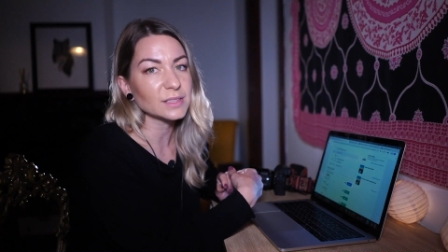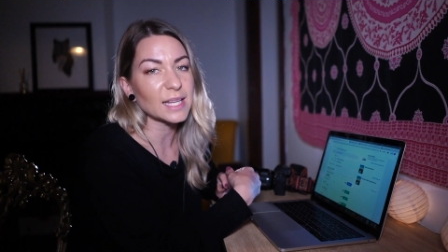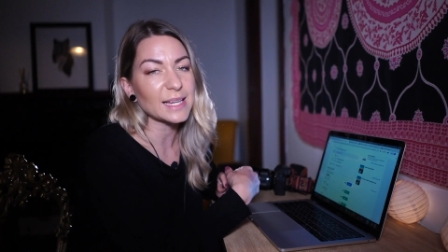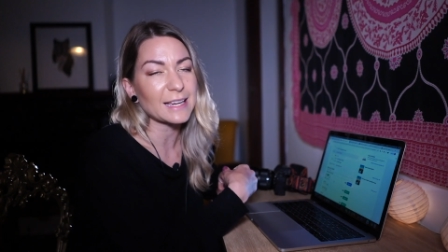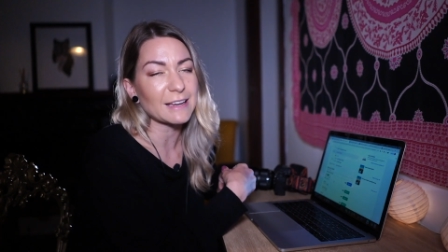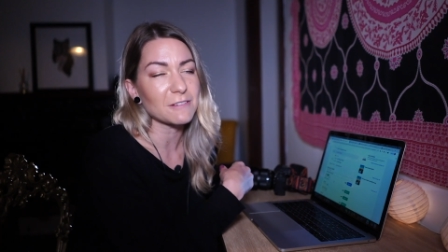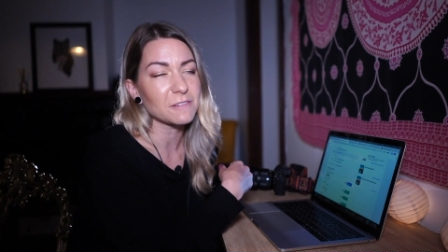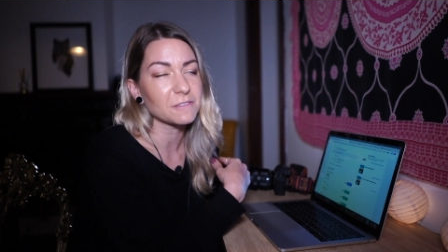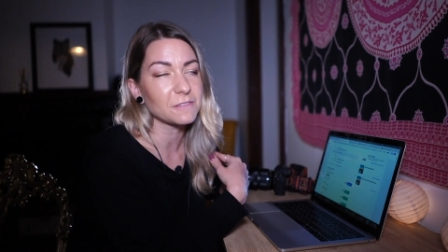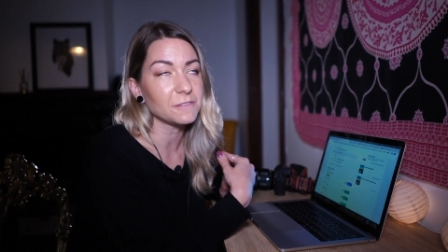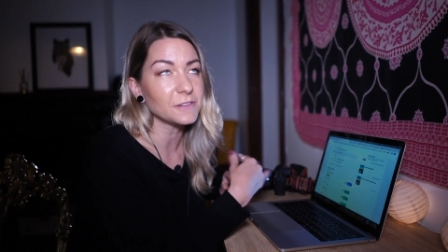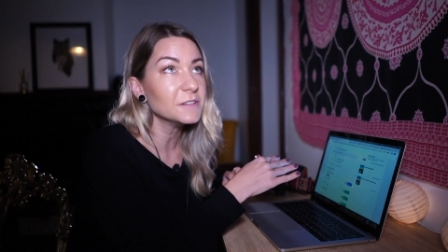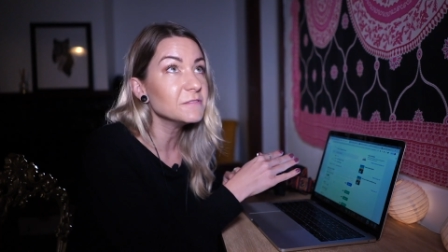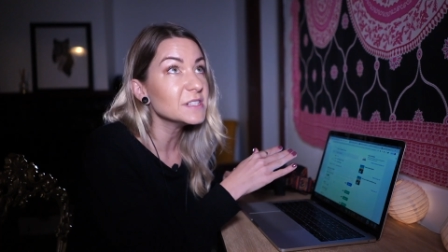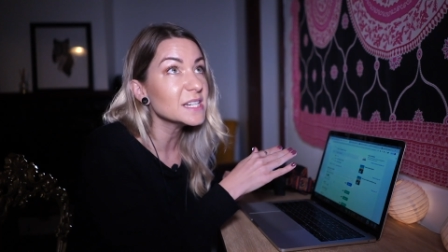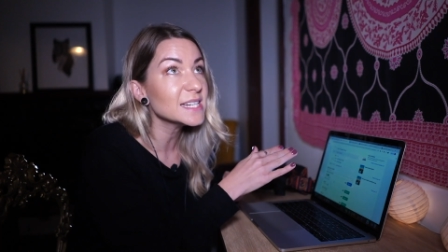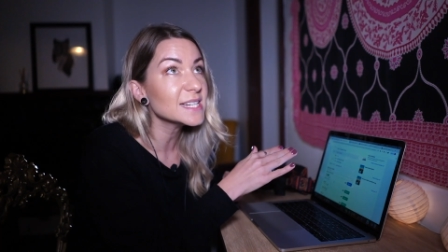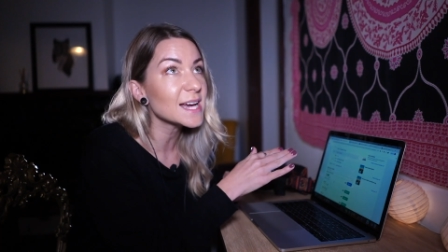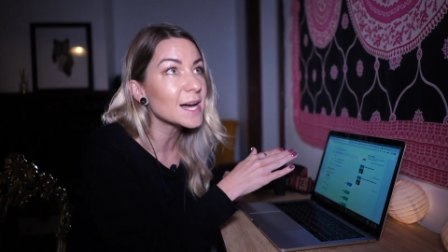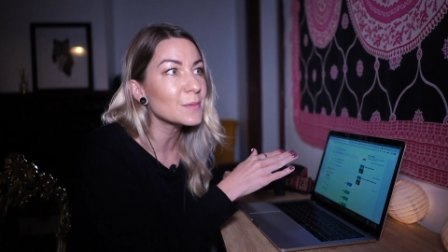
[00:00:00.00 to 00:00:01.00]
like
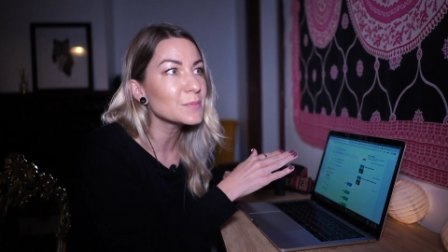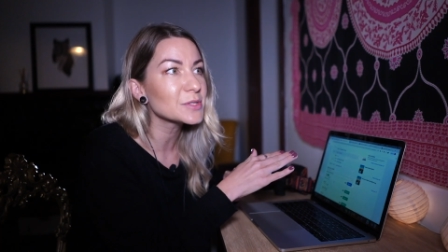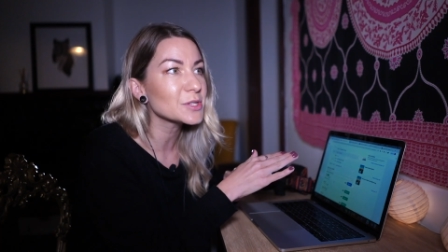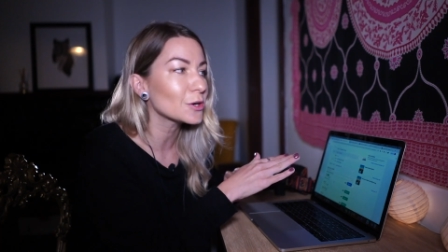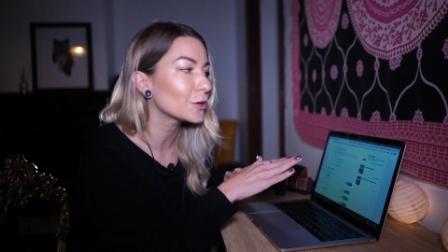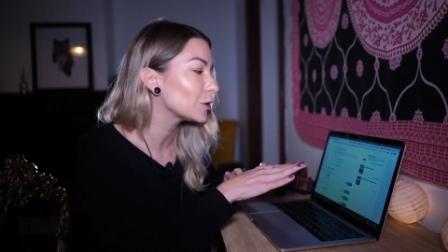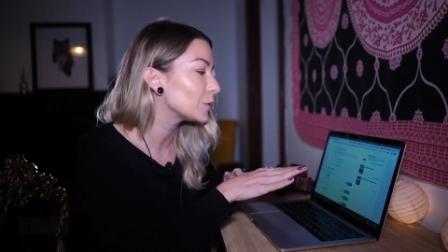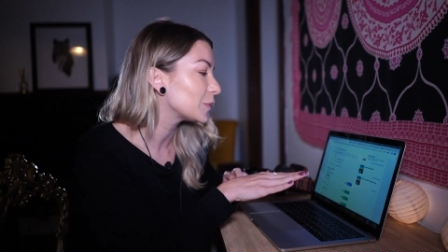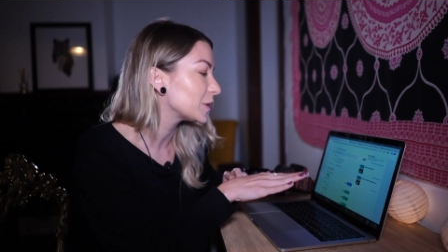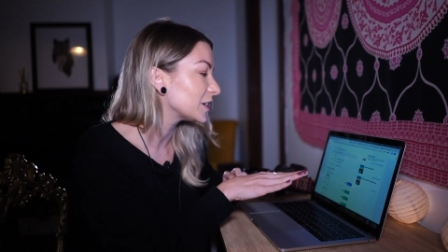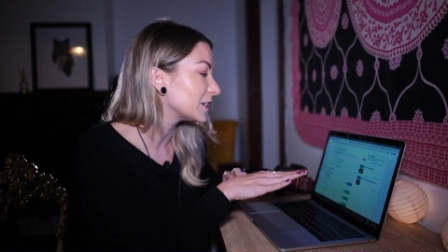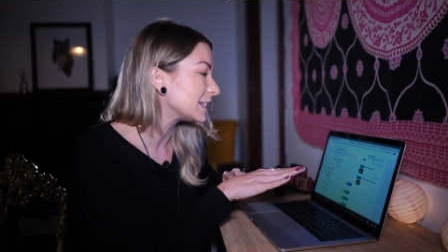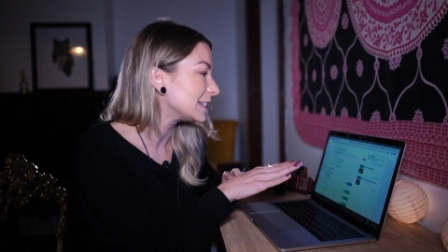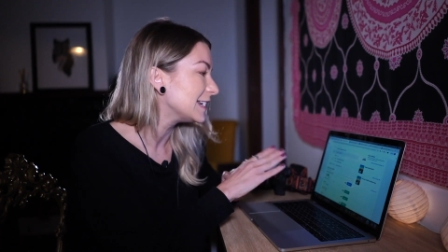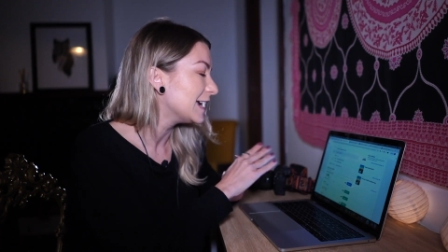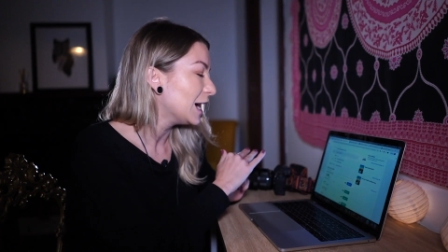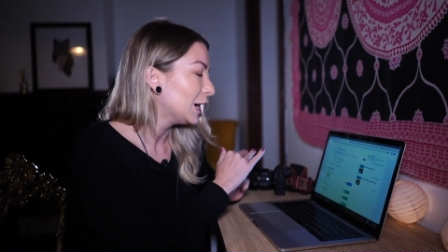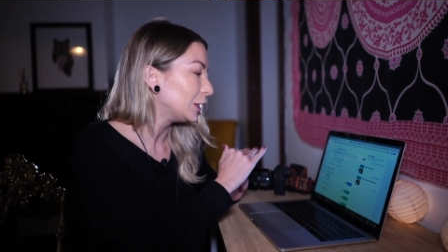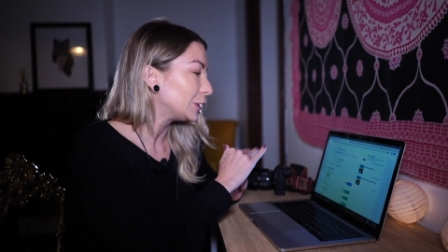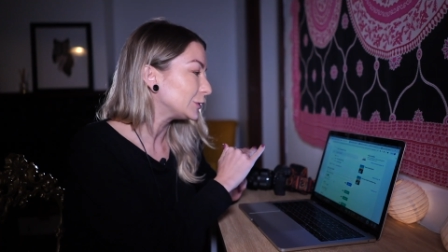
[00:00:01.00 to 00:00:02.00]
50 tabs open,
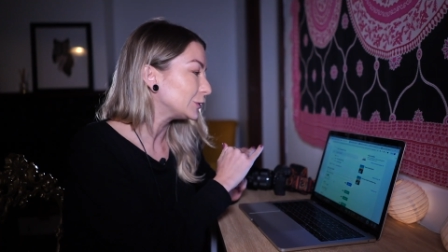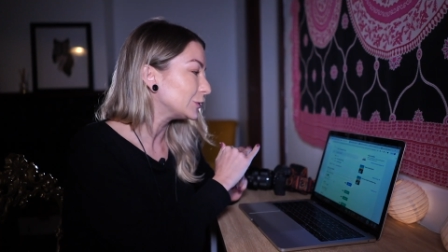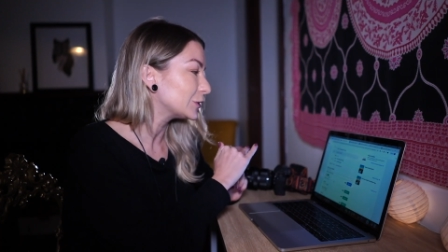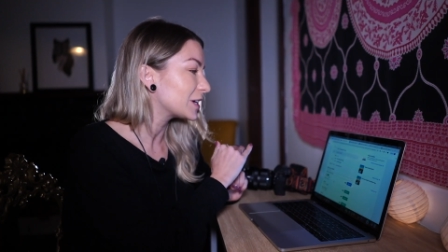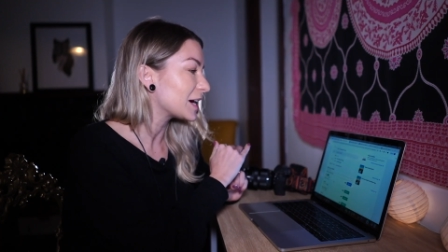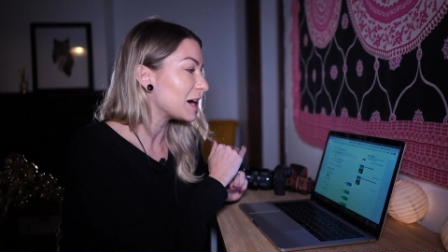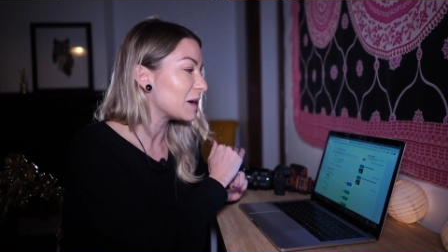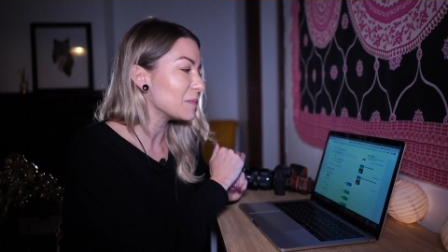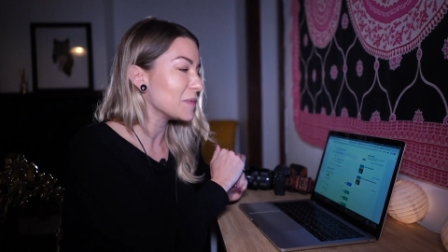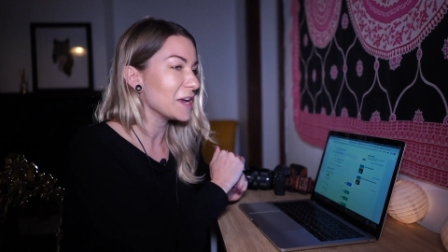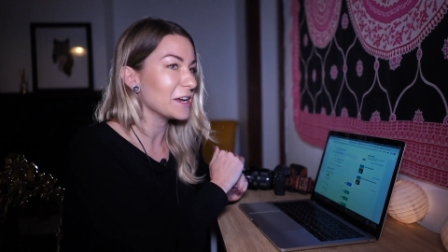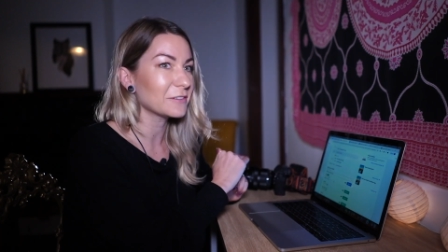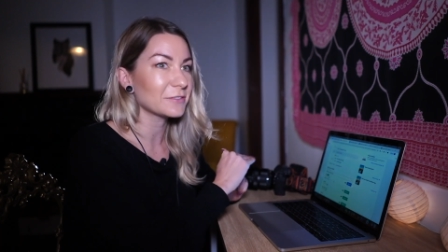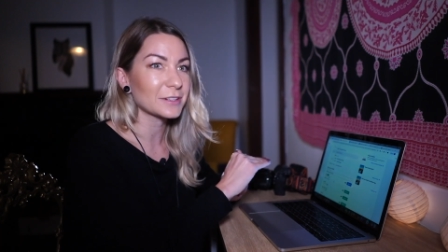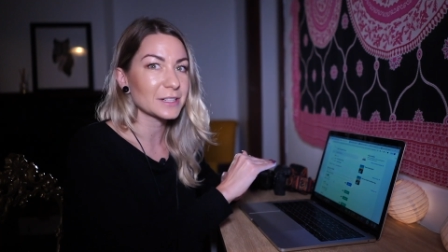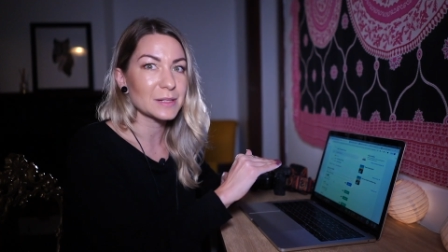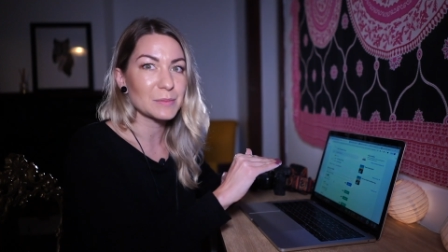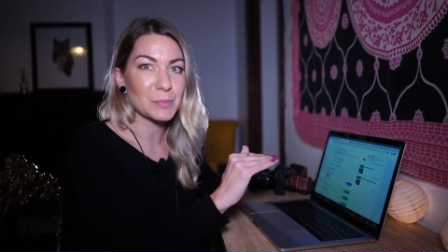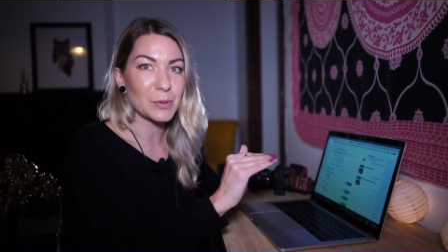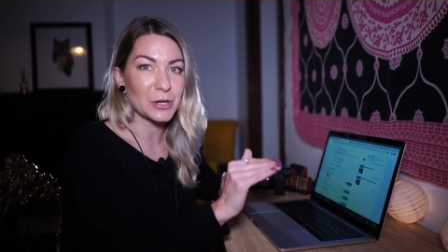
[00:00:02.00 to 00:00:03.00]
look up
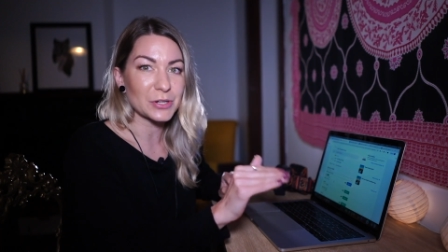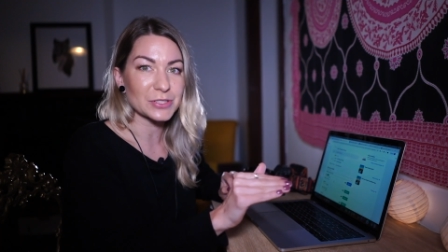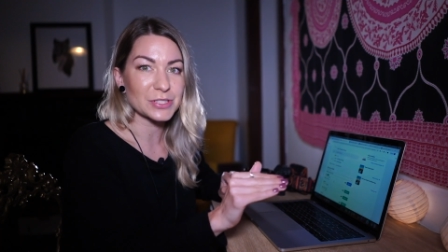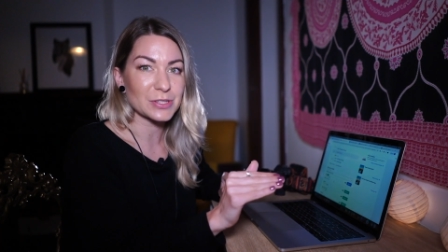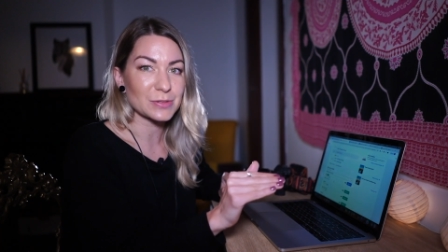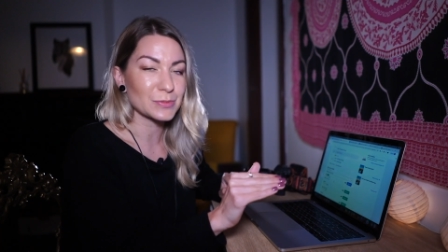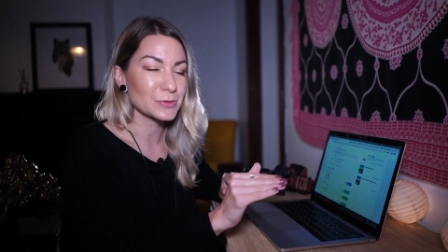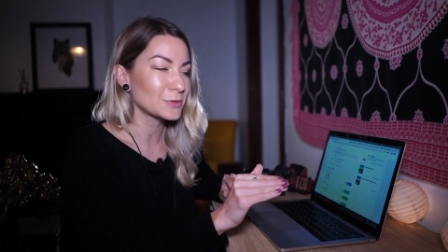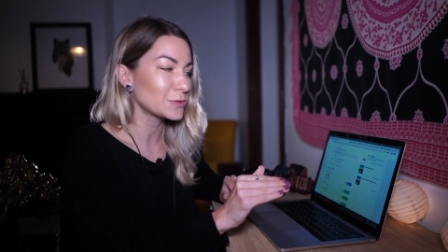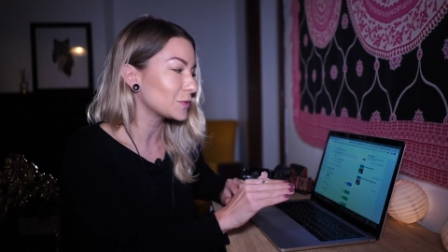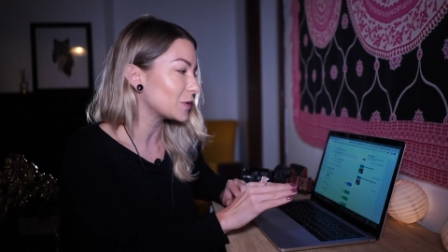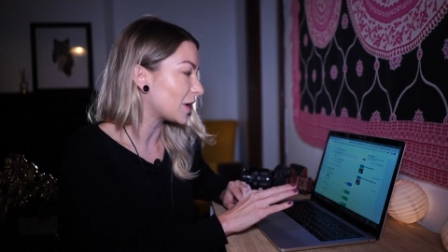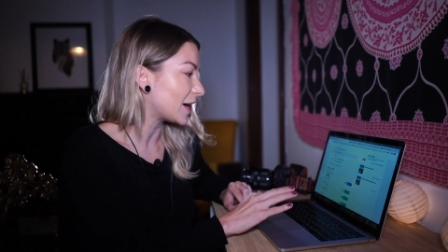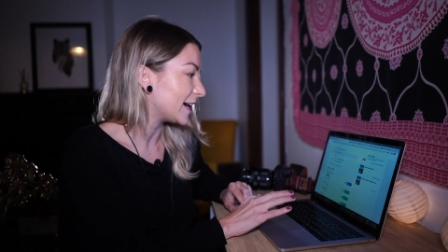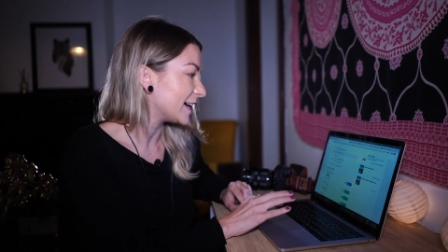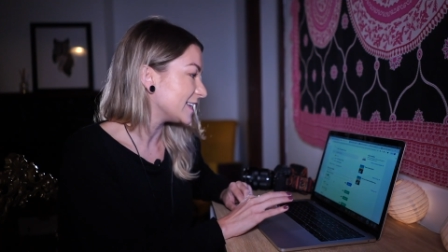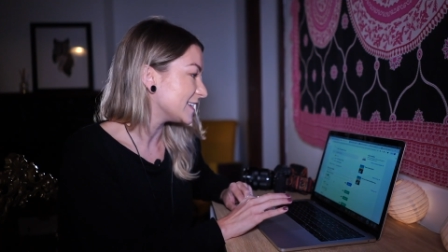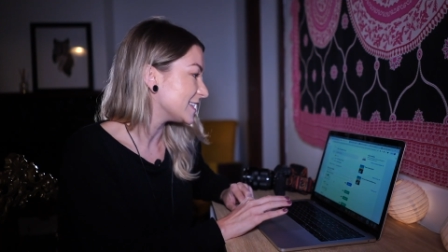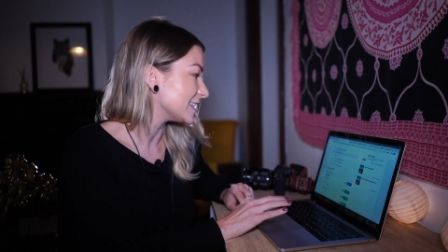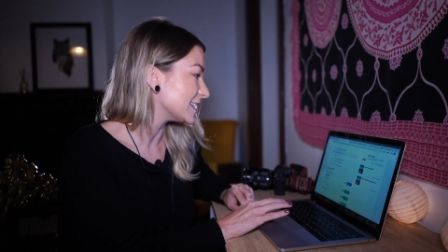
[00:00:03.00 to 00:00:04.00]
every possible
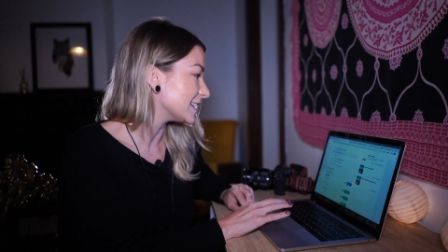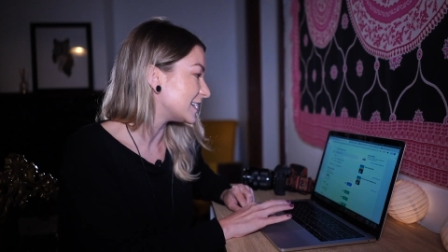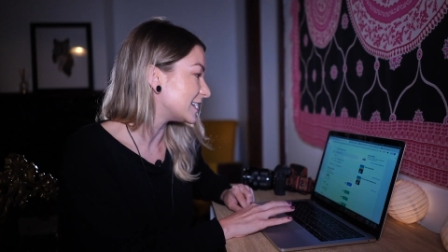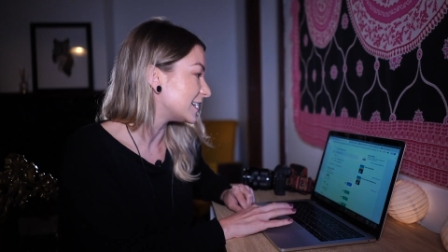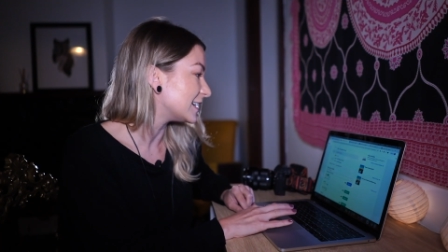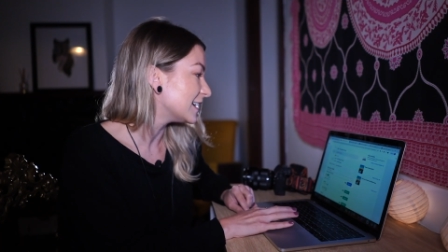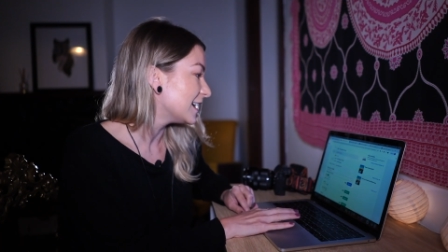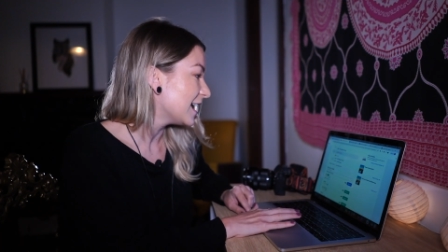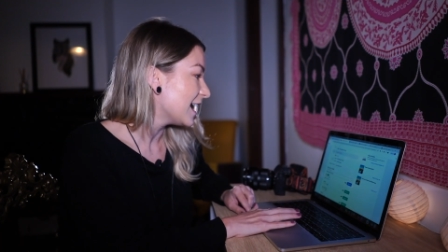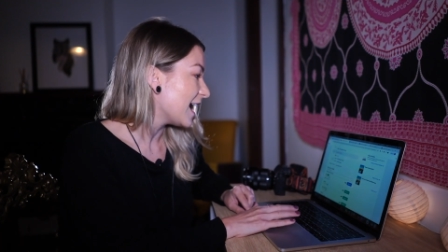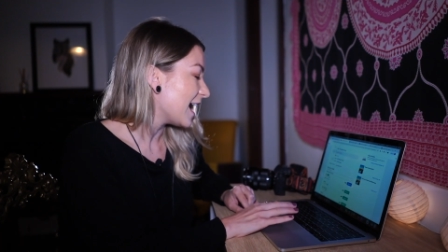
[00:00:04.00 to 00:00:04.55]
idea.